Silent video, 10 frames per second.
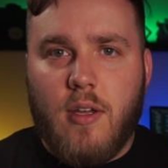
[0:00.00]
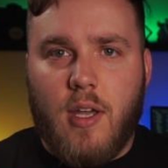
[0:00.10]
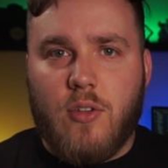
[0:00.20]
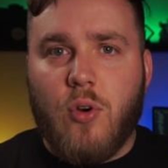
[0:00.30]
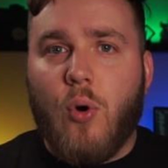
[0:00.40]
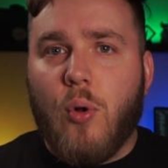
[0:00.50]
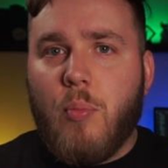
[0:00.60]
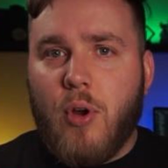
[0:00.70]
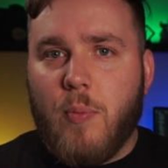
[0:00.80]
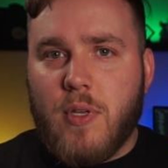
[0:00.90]
Its whole
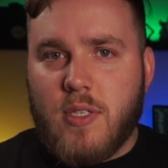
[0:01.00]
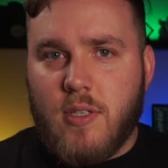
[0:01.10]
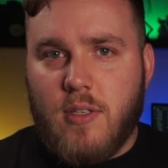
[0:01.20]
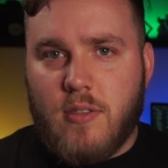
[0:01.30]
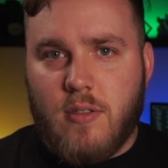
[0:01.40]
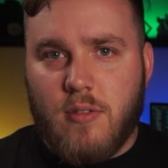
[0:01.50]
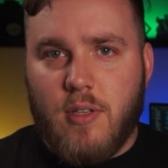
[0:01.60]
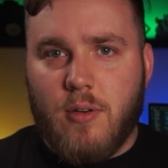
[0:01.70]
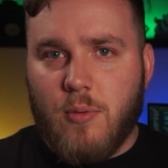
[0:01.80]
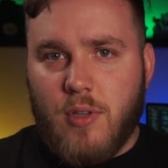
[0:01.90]
purpose is to
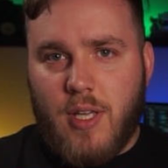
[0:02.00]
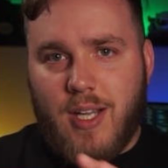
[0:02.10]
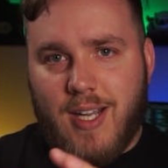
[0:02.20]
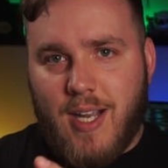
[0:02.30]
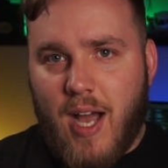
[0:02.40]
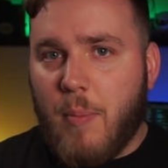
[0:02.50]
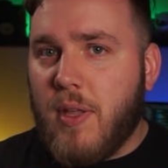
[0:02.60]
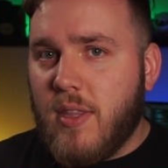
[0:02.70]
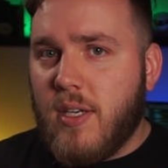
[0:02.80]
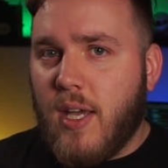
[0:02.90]
literally
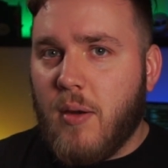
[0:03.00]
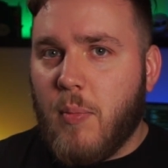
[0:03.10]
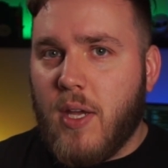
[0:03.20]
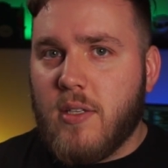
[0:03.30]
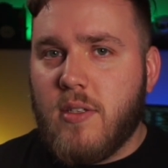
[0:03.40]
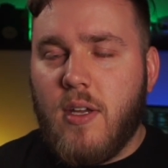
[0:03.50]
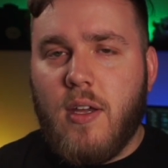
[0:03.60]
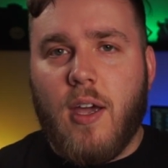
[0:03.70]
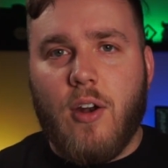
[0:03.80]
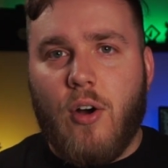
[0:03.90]
copy the database
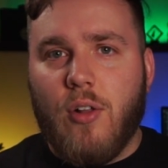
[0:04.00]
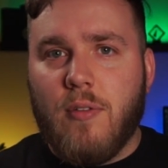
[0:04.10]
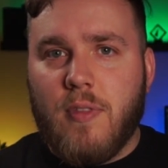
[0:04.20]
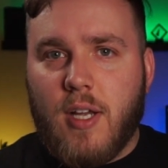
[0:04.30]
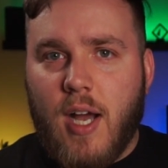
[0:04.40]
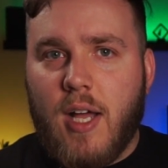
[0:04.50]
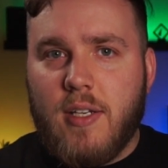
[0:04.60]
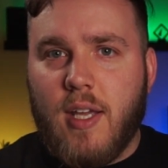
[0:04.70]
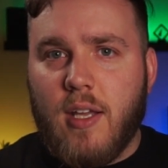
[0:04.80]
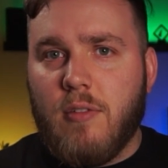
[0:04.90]
and all of the
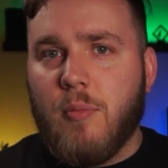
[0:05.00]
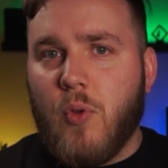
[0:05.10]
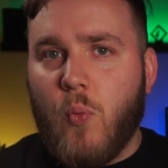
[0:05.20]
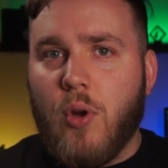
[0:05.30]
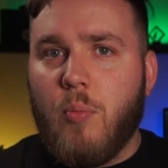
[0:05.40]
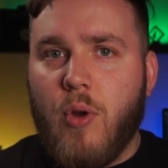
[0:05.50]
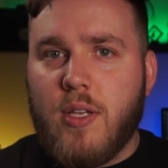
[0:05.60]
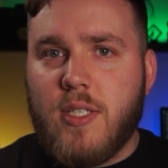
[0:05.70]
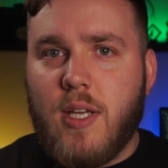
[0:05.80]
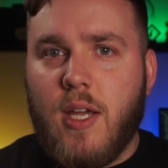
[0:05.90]
content from the WordPress
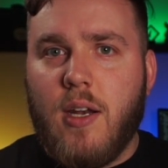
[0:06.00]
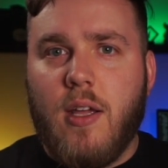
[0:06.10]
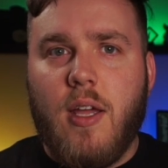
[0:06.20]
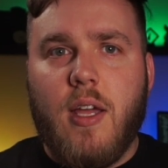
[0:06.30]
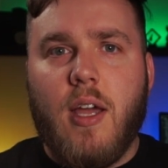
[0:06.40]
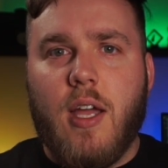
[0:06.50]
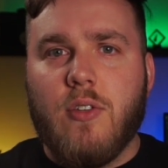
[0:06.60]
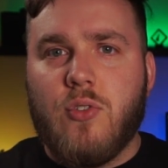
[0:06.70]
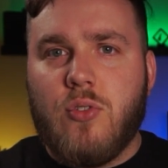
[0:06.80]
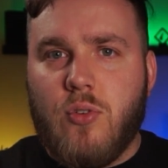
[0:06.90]
site
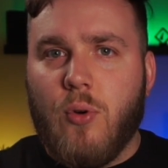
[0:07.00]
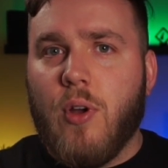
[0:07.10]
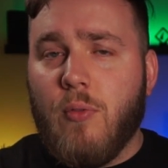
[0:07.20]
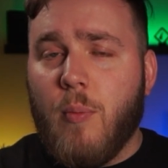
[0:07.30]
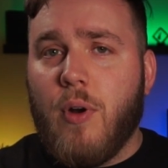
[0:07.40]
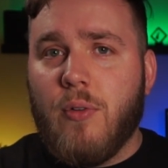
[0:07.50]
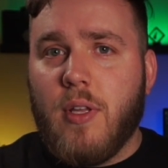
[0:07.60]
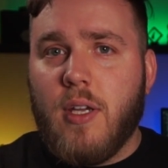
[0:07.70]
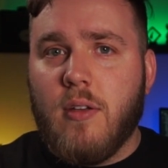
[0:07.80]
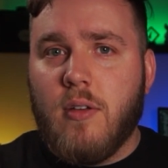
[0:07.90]
and store it
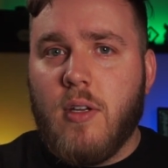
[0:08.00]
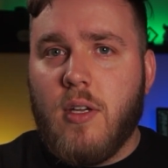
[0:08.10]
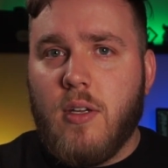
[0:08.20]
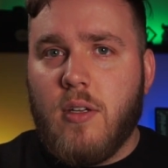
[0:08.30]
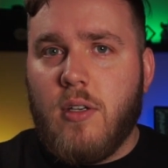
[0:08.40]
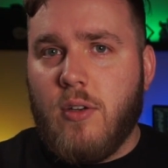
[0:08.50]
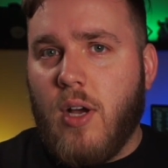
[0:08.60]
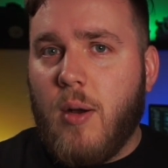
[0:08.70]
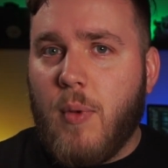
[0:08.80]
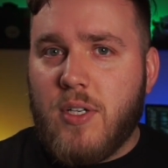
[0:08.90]
remotely. You know
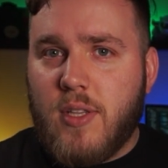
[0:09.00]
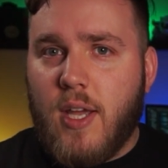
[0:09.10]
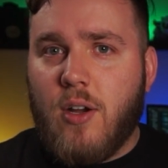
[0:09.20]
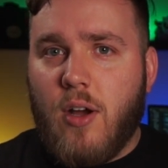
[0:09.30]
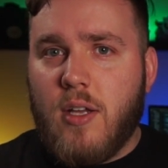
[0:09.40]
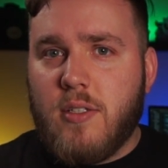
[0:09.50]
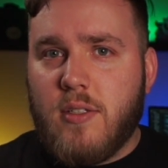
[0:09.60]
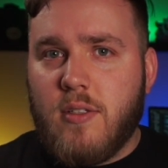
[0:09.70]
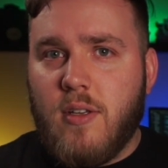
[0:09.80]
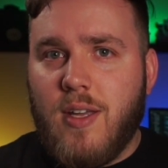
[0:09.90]
how much that costs?